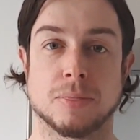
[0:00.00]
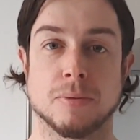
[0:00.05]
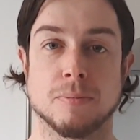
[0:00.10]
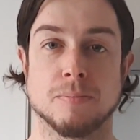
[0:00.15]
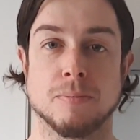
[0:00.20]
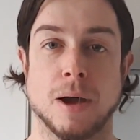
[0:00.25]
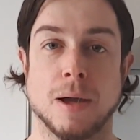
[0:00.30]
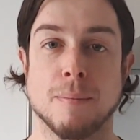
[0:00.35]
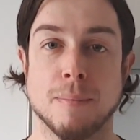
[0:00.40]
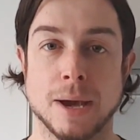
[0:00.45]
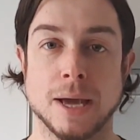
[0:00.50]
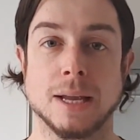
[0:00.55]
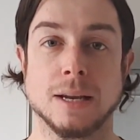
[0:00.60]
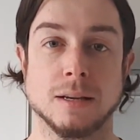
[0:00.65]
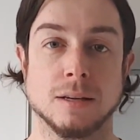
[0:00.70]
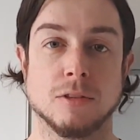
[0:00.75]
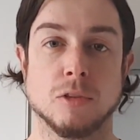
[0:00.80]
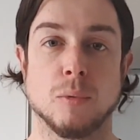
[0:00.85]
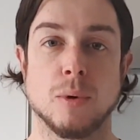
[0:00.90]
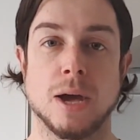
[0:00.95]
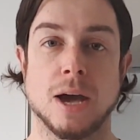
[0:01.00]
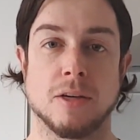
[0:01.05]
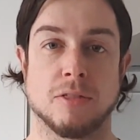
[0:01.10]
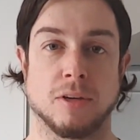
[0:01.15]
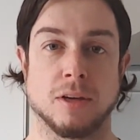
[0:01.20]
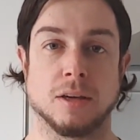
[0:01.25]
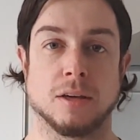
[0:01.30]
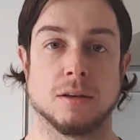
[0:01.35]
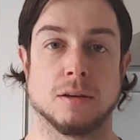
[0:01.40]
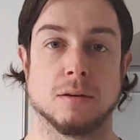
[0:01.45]
my mind, the way I
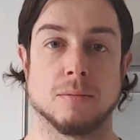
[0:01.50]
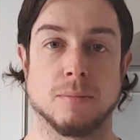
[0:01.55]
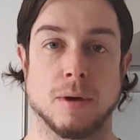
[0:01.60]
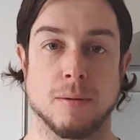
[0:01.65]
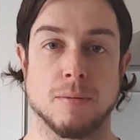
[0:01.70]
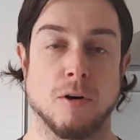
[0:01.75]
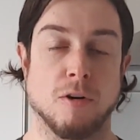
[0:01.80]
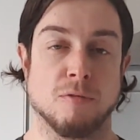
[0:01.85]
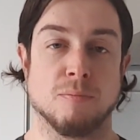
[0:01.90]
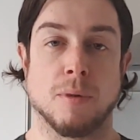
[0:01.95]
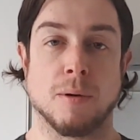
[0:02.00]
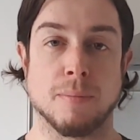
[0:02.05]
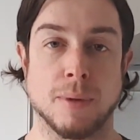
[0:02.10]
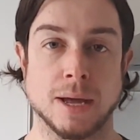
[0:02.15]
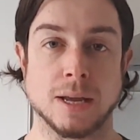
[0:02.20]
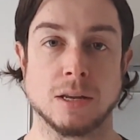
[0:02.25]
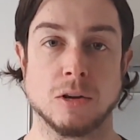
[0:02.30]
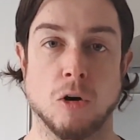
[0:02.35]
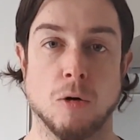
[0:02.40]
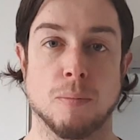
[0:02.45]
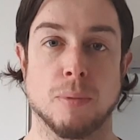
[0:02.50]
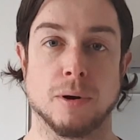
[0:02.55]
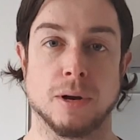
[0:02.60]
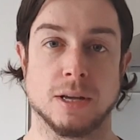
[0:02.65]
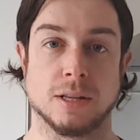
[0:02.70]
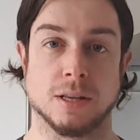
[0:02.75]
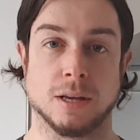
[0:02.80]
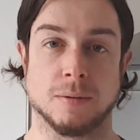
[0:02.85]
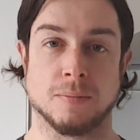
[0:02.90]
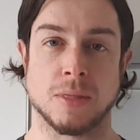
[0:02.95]
think of my mind
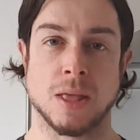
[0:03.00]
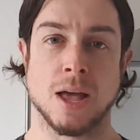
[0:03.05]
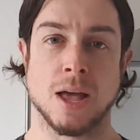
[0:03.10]
operating.